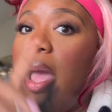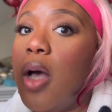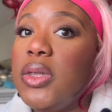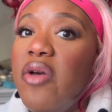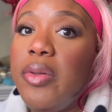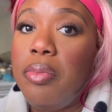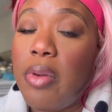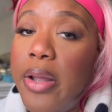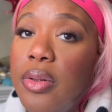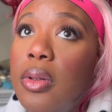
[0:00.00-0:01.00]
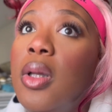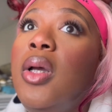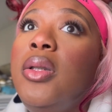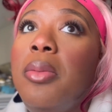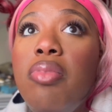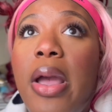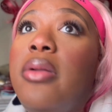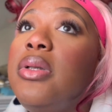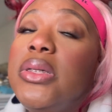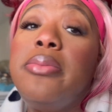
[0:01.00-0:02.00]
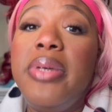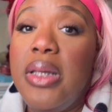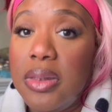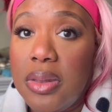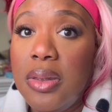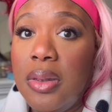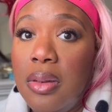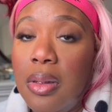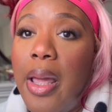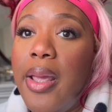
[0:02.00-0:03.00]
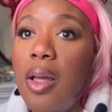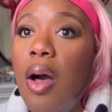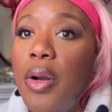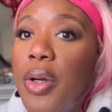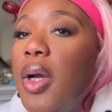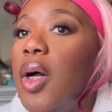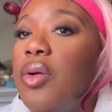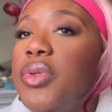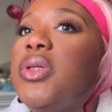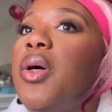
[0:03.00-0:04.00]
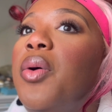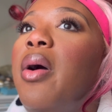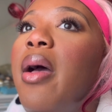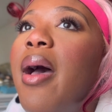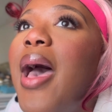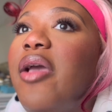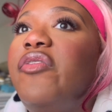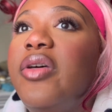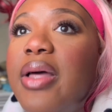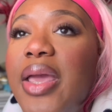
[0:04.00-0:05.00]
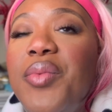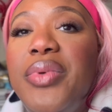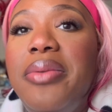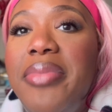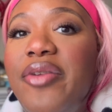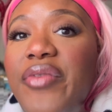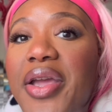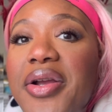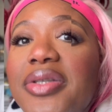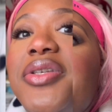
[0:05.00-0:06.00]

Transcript: also have a bridal. The bridal is a beast, like on her own. So I feel like it wouldn't be fair to